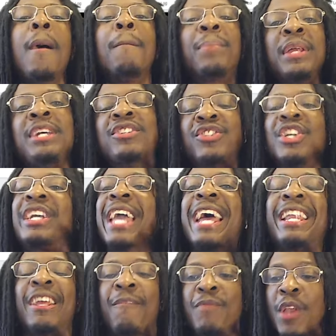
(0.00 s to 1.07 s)
please look at
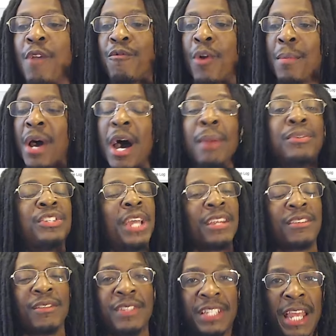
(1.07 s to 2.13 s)
it from an
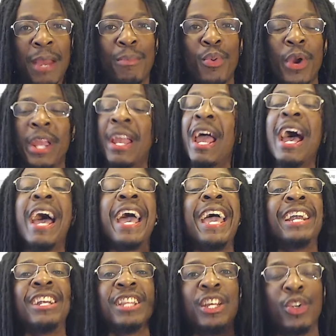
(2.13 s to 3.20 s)
objective standpoint, an
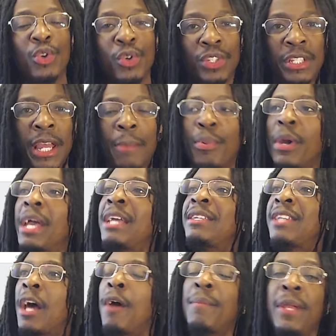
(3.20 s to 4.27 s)
analytical standpoint, and
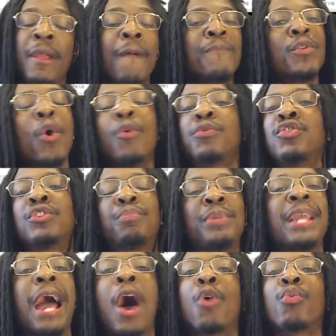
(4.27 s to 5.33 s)
tell me, don't just be
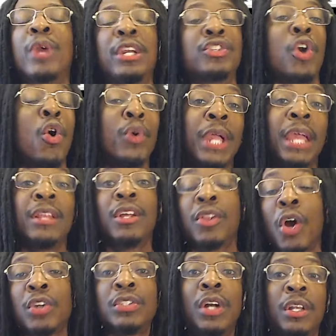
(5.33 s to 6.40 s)
outraged, oh, Caitlin
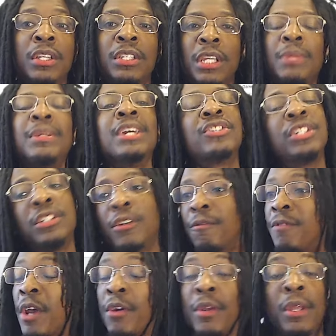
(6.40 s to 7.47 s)
Clark's not on the team. Yes, she's a
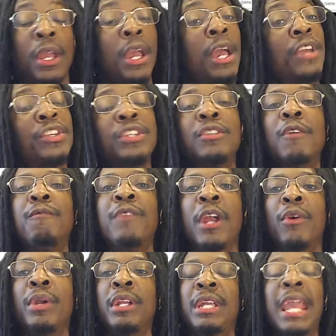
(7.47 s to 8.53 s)

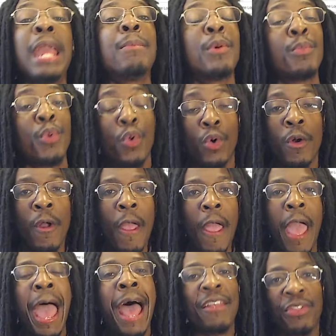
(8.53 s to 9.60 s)
very capable
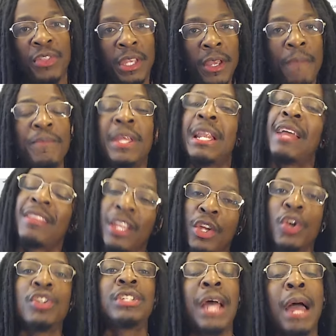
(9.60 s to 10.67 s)
athlete, and I think
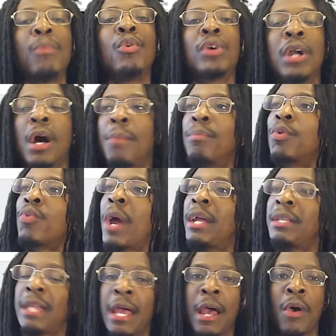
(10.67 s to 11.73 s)
her time will come, but right
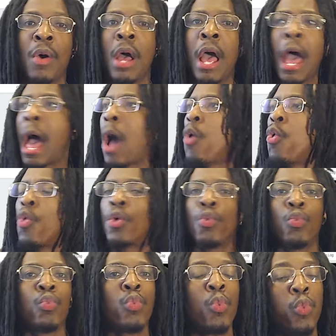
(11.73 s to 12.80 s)
now,
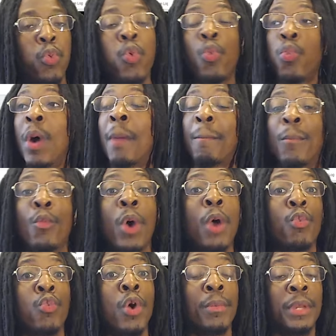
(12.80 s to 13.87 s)
what
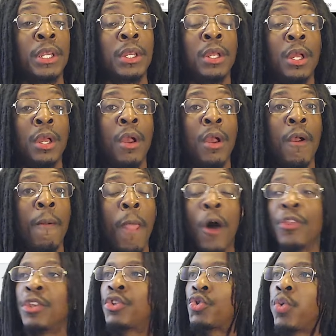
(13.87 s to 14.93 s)
woman on
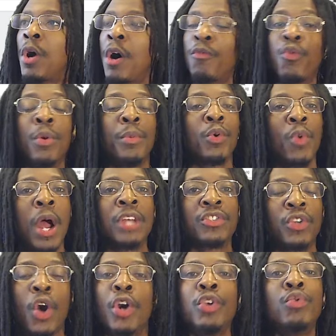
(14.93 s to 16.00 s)
this 12 woman roster
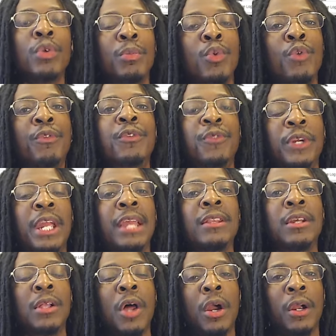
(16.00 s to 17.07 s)
are you removing for
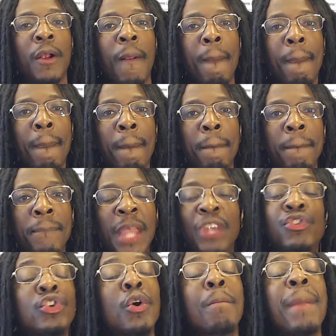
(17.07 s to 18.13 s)
Caitlin Clark that
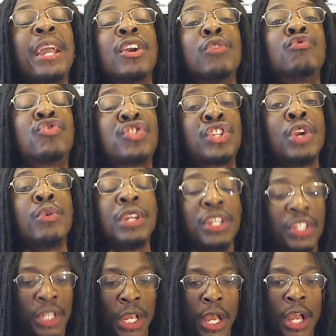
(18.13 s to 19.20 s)
you could make a
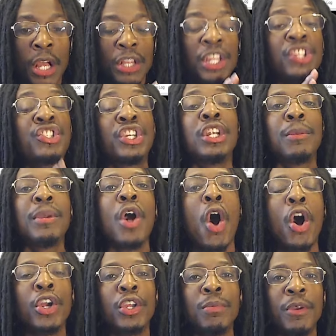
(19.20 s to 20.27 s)
serious legitimate
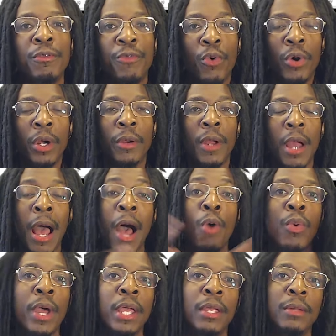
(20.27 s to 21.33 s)
argument for? I'll
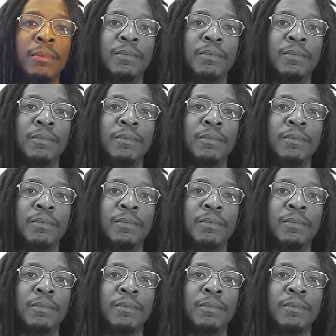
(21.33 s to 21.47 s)
wait.